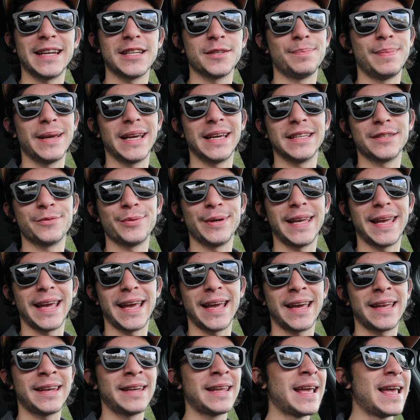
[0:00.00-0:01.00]
as big as we
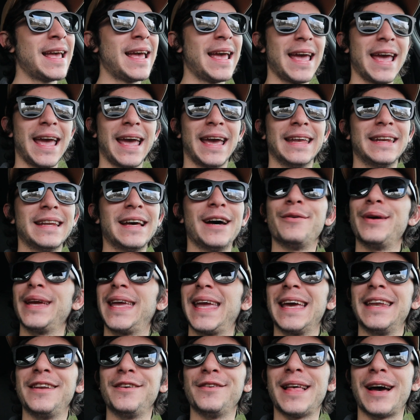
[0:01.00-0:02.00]
can, and we
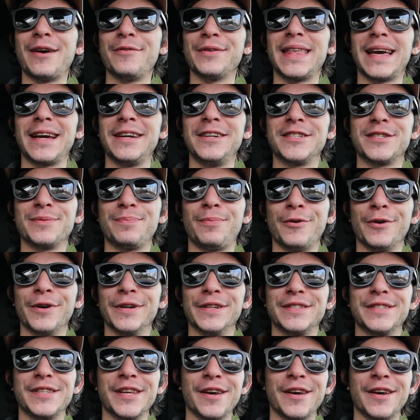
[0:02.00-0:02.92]
can't do that without your support.